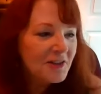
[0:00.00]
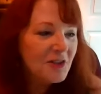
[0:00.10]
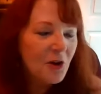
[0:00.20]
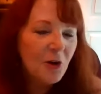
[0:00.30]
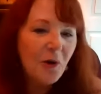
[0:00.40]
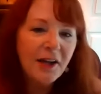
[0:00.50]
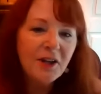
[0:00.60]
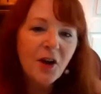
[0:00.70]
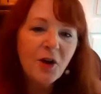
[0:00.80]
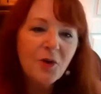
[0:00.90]
So I
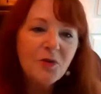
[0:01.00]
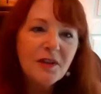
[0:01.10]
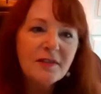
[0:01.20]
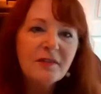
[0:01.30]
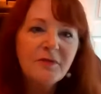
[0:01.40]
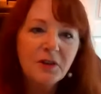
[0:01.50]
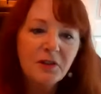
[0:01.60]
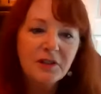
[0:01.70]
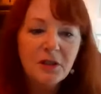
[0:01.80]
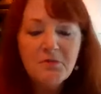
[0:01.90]
know this is
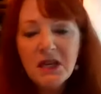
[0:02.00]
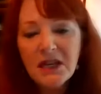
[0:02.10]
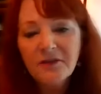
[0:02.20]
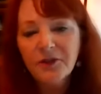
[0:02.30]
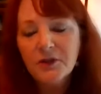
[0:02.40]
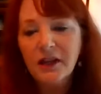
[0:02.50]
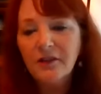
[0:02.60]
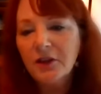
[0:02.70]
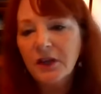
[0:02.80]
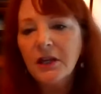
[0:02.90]
to me, it feels like a
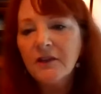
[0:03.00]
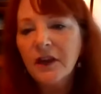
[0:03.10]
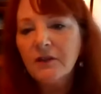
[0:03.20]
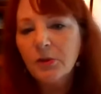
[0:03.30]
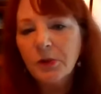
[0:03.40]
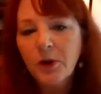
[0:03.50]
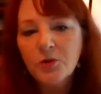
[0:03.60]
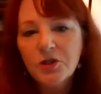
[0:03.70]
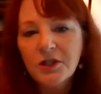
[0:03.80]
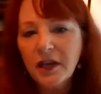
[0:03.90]
very innovative
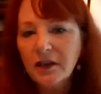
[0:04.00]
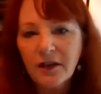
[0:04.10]
approach to data.